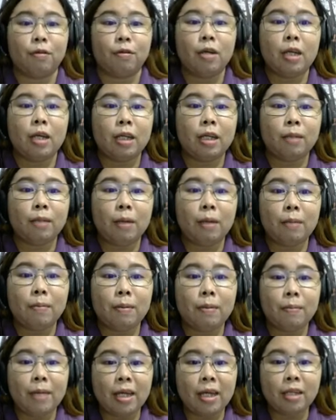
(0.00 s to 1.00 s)
It may be
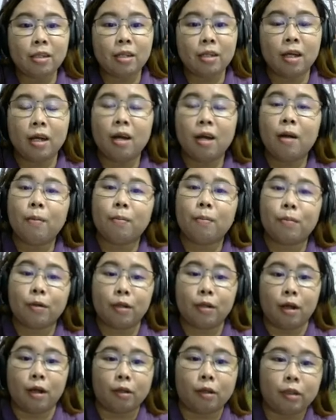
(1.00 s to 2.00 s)
made
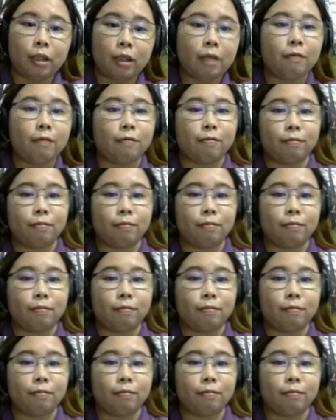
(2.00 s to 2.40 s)
productive.